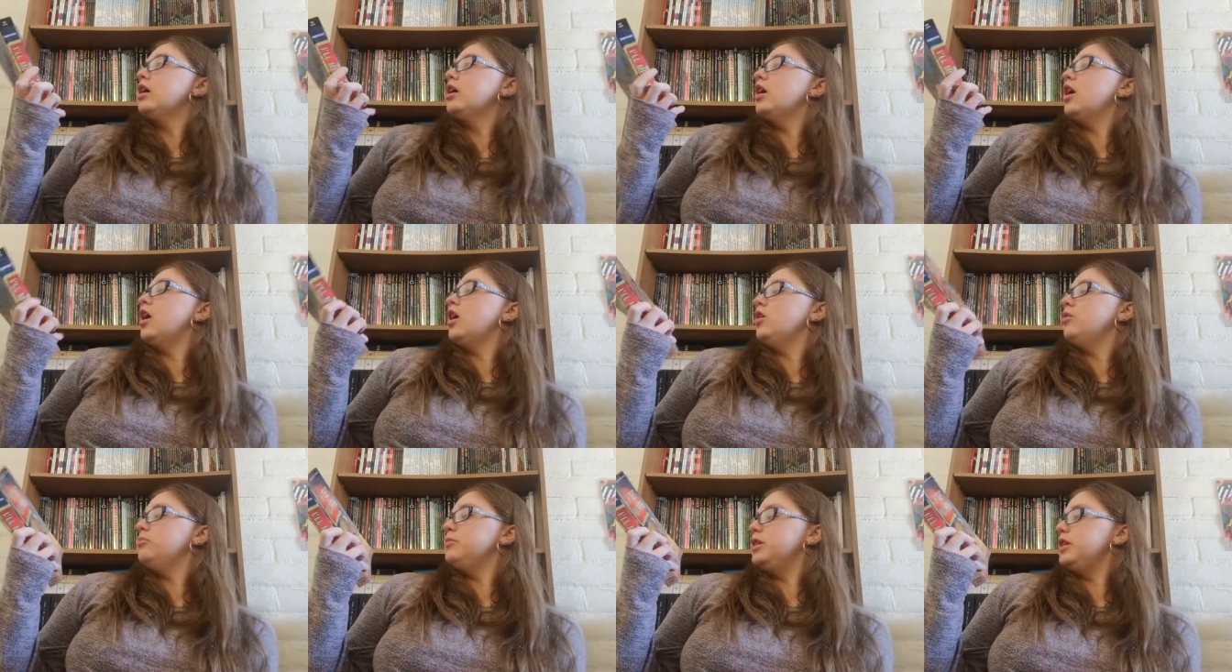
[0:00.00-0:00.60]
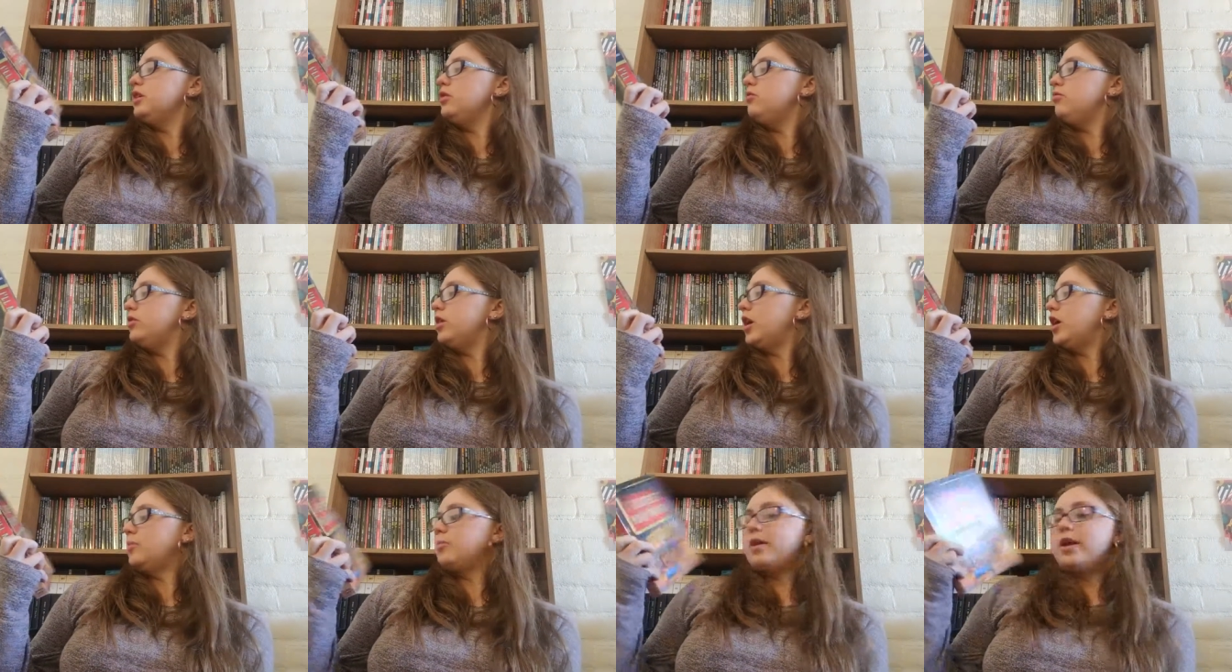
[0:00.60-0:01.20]
Uh, I'll meet you
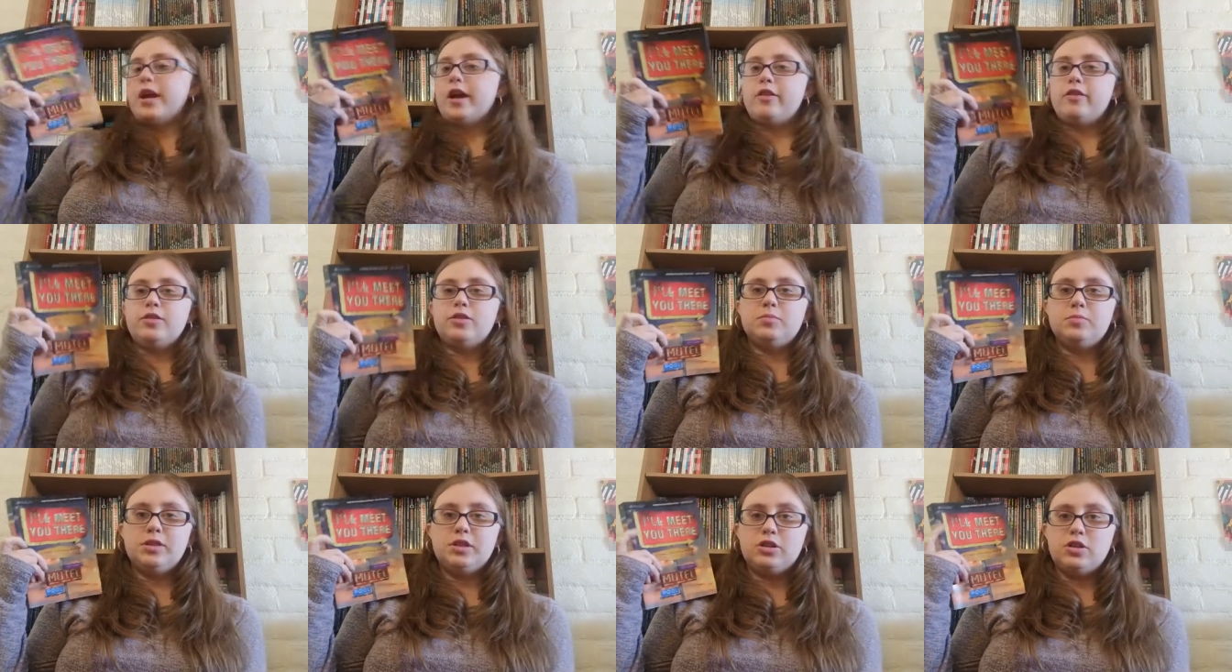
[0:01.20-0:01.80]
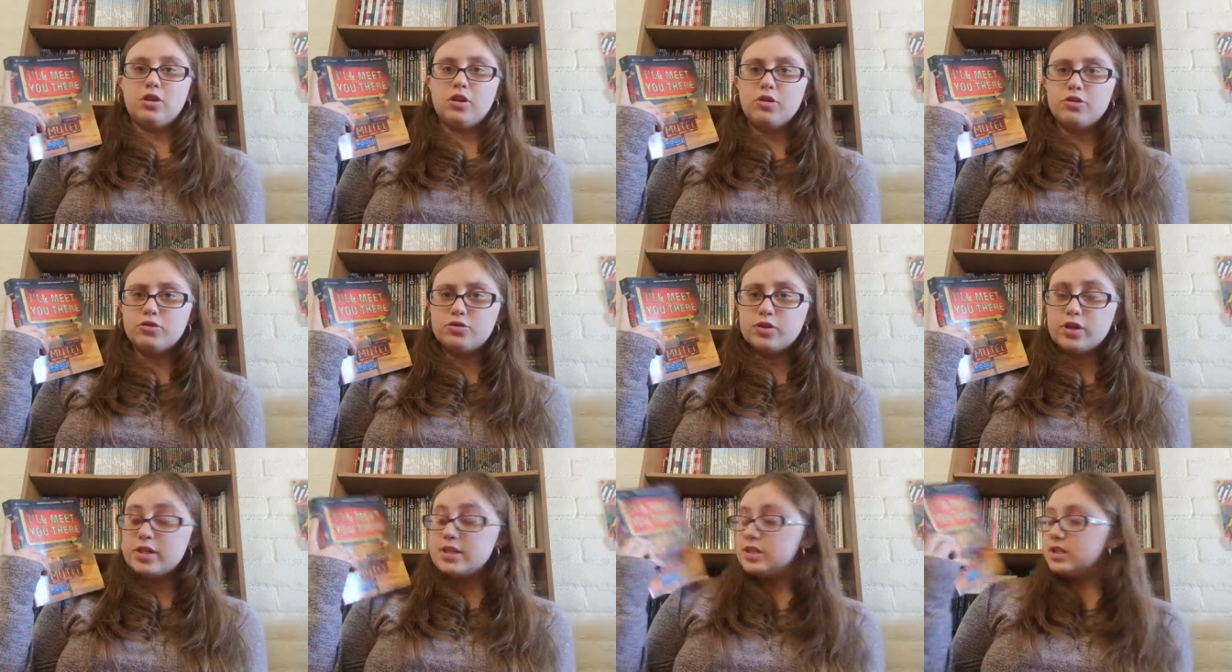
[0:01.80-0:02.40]
there by Heather
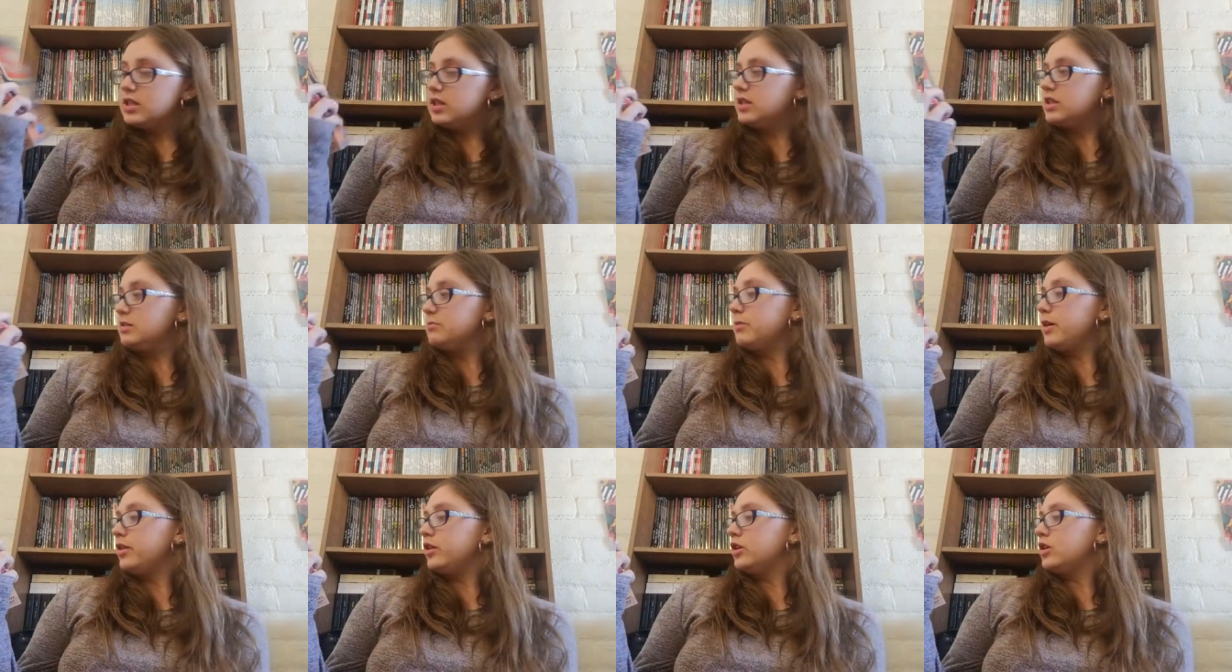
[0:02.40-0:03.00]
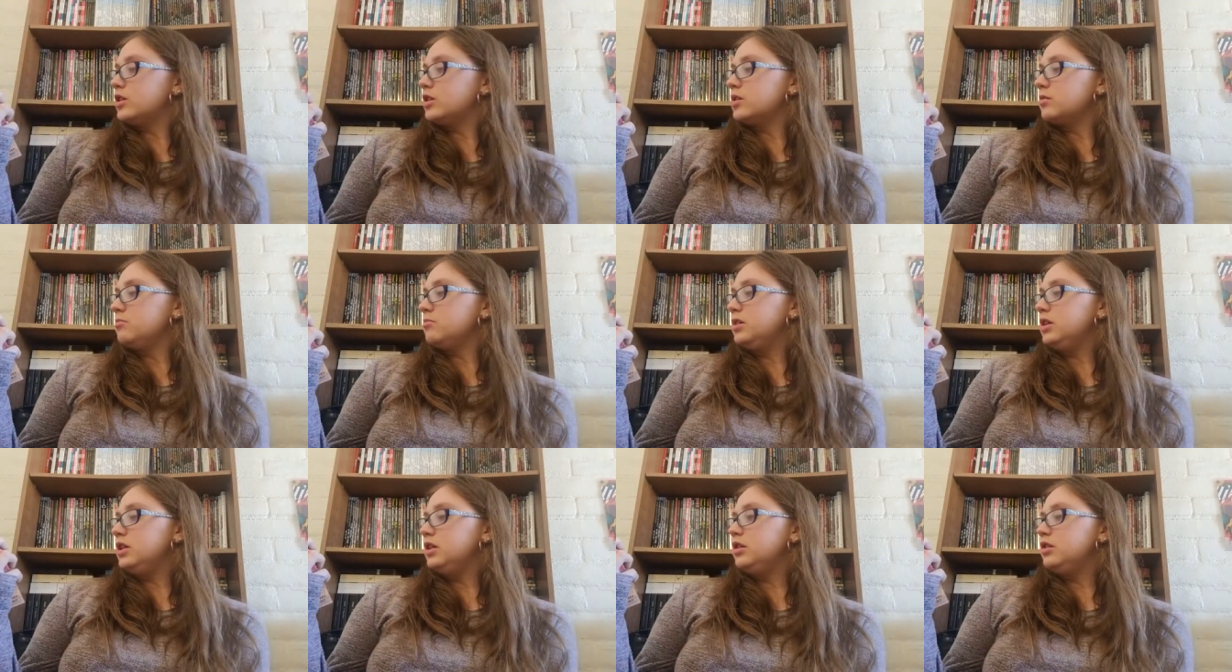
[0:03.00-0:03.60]
Demetriotris. Heather
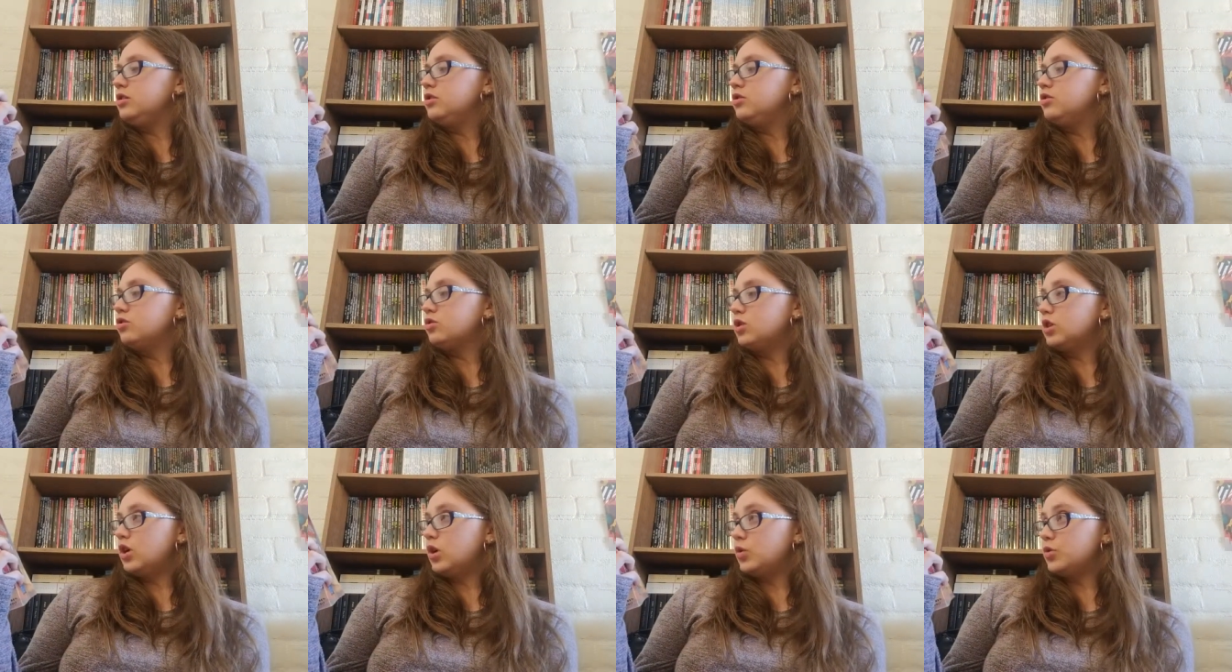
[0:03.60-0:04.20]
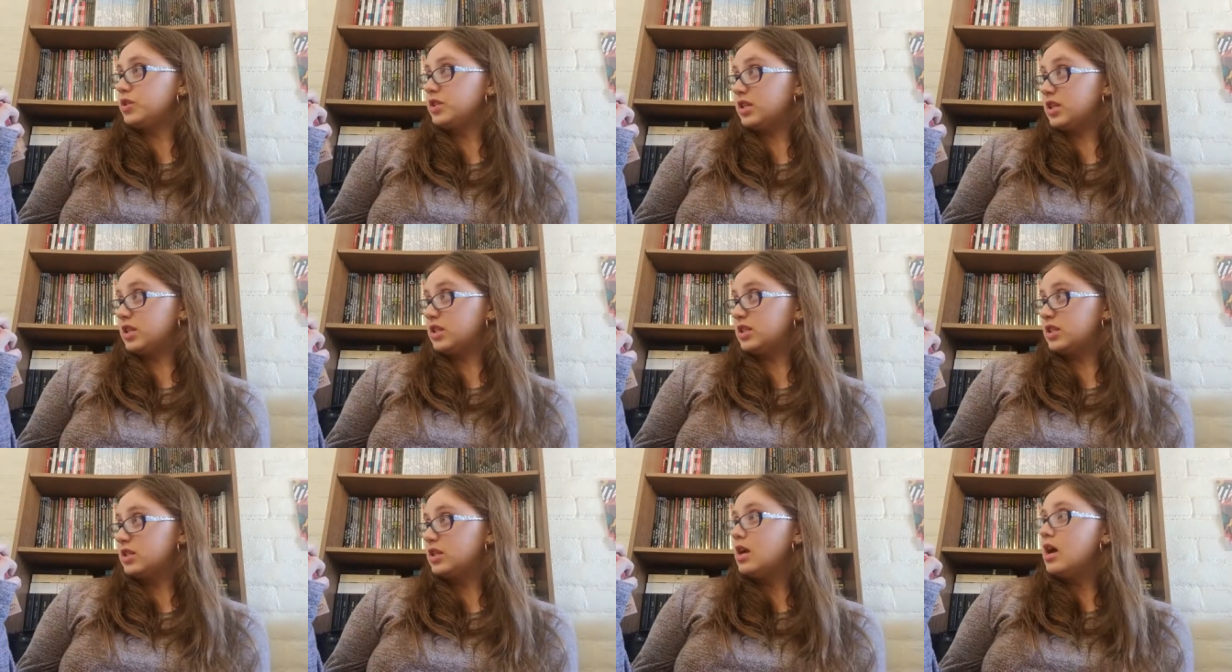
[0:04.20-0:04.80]

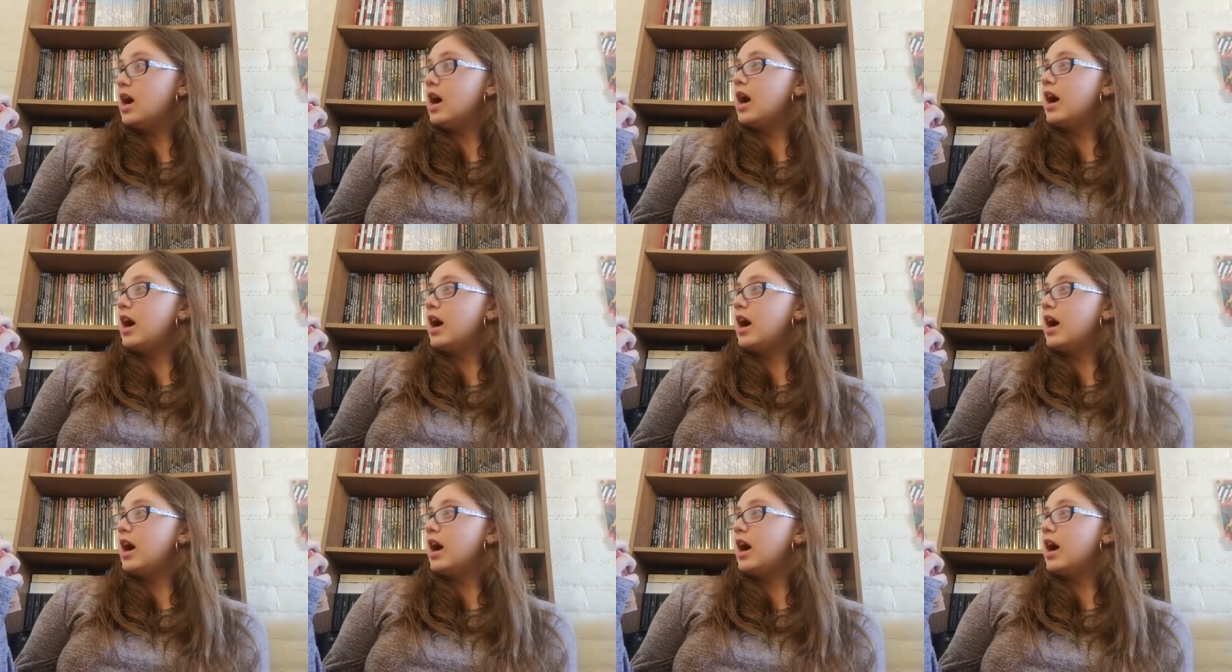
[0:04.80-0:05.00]
Demetriosis.